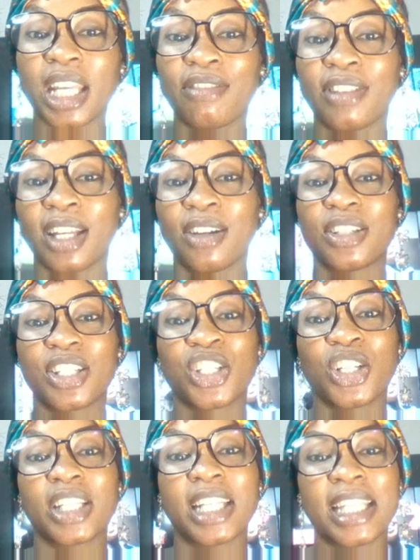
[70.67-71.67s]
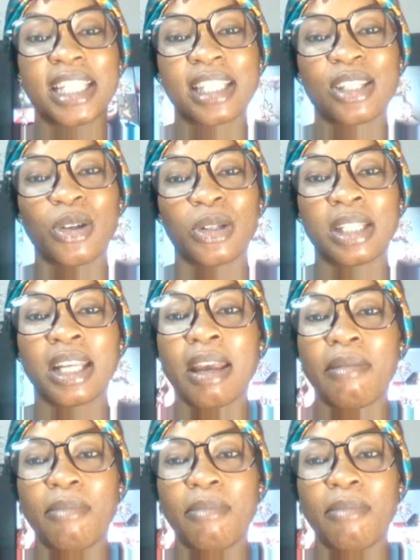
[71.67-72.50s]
if the condition is not